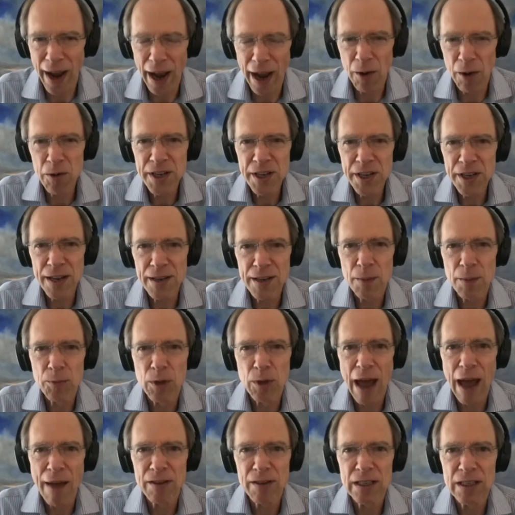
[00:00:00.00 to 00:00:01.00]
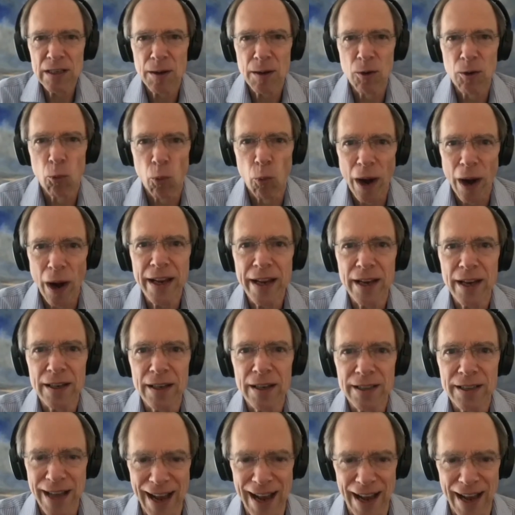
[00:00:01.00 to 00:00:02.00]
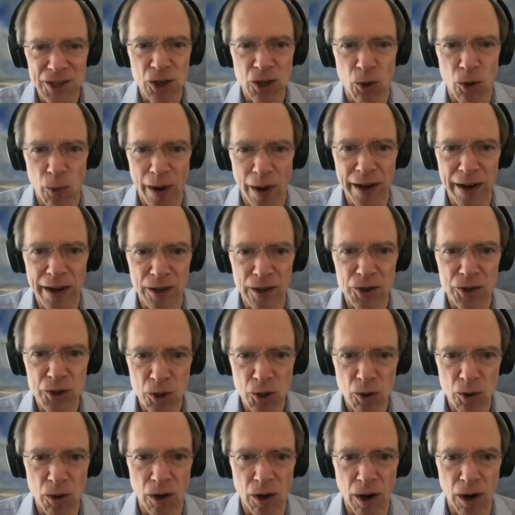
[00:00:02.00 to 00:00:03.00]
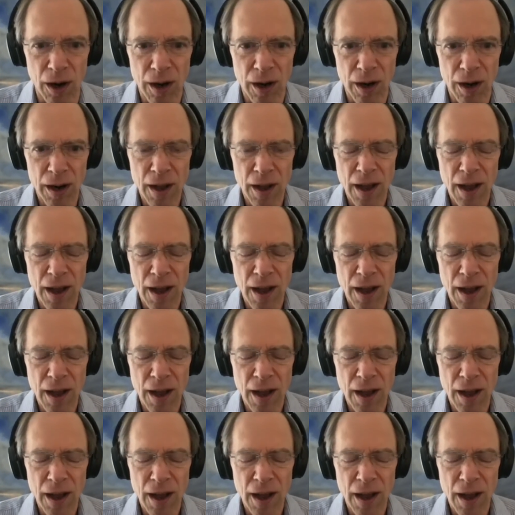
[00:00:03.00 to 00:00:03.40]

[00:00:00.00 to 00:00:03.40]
I always ended up having some kind of writing task or writing chore.